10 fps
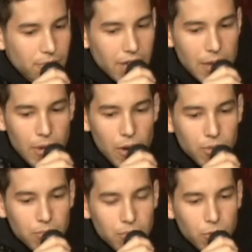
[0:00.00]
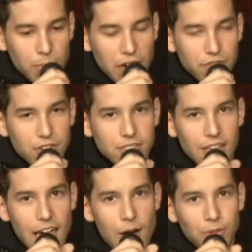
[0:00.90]
came out with, with my first
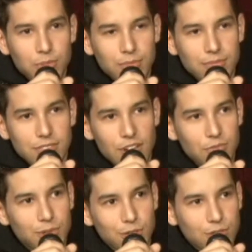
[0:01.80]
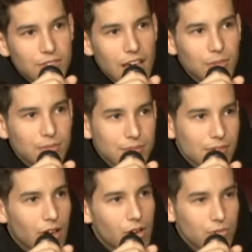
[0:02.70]
album, self-produced album,
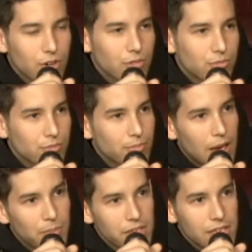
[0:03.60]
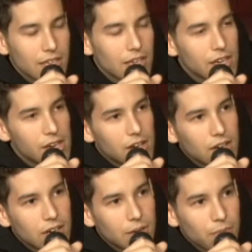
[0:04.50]
all wrote by me,
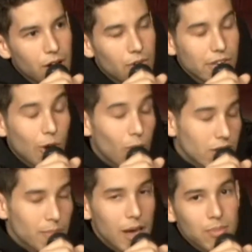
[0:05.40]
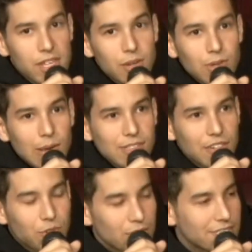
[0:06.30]
um, all recorded by me when I was
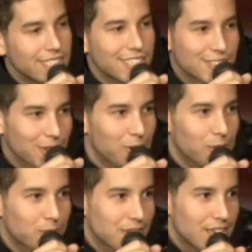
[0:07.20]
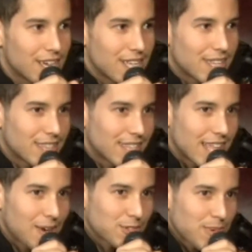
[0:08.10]
like 14 years old
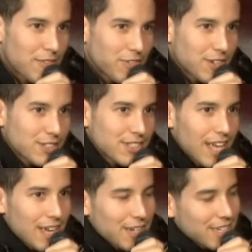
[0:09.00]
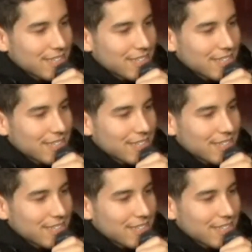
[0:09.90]
that was my first like